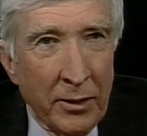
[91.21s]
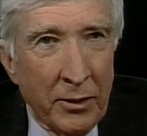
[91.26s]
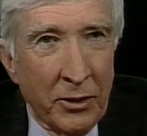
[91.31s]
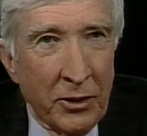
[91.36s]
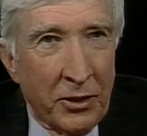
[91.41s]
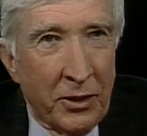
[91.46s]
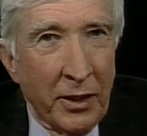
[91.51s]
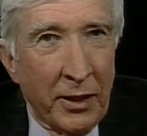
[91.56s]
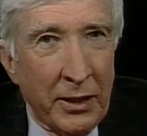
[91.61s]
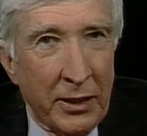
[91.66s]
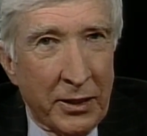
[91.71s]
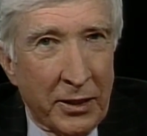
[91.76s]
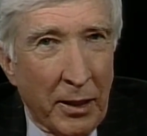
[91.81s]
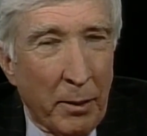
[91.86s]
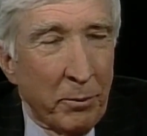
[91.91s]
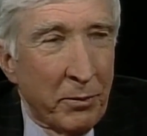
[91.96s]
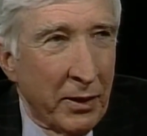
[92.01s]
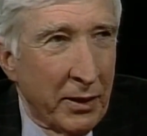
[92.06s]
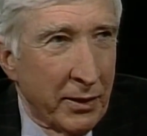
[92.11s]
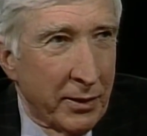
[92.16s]
to study
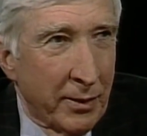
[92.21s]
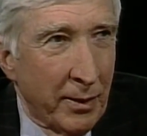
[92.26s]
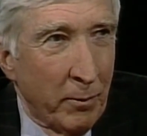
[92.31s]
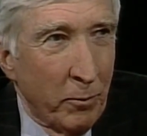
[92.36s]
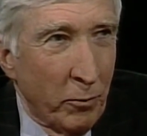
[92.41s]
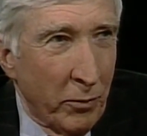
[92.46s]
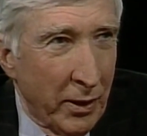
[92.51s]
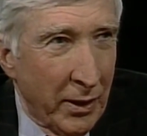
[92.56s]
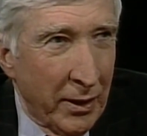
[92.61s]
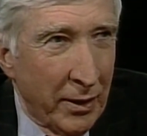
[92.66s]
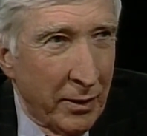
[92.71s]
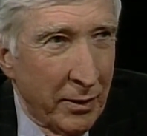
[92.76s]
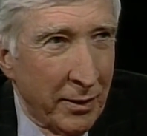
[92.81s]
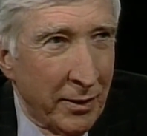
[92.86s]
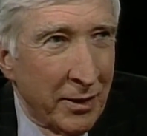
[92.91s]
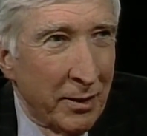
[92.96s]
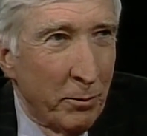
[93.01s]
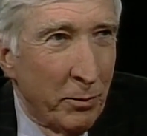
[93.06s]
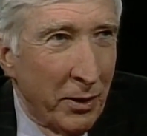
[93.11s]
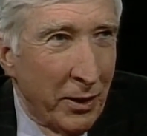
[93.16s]
something somewhere
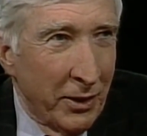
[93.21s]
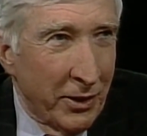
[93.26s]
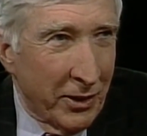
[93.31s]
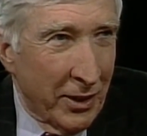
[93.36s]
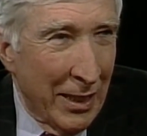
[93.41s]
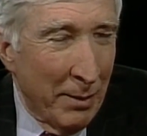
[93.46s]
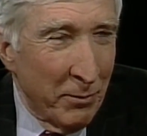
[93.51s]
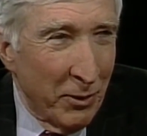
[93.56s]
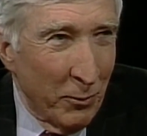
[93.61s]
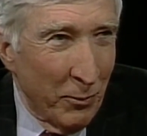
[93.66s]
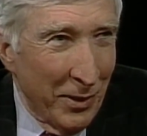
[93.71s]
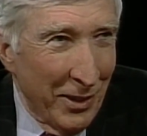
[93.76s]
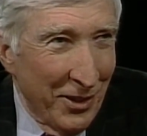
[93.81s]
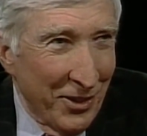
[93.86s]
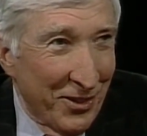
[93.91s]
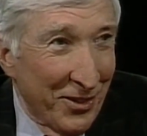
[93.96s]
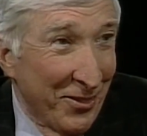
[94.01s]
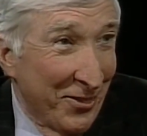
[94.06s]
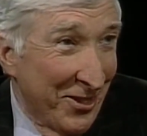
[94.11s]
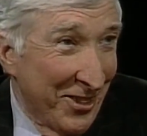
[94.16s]
in the British
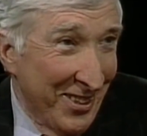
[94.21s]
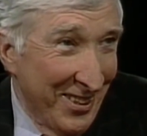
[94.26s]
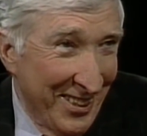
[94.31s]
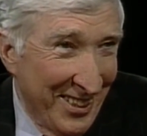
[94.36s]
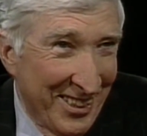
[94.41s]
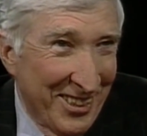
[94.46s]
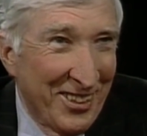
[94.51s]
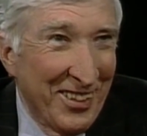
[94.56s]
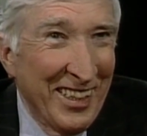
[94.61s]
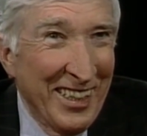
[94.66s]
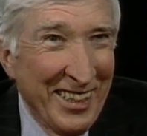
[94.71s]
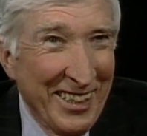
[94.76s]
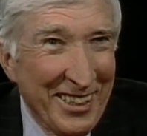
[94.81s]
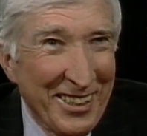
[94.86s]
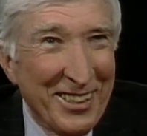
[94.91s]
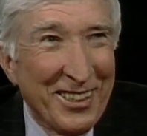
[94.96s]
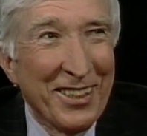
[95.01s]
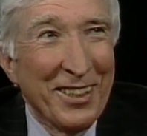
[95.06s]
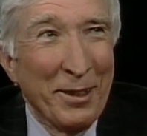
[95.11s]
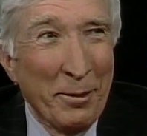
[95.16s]
Commonwealth, a very
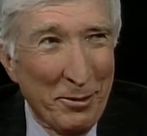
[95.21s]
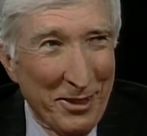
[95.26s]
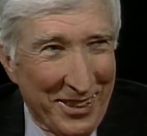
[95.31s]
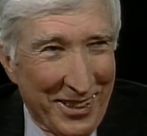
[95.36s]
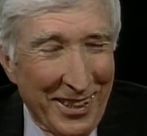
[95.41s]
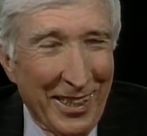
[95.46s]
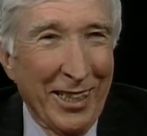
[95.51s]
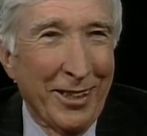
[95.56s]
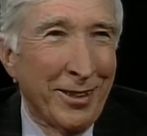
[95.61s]
strange liberty.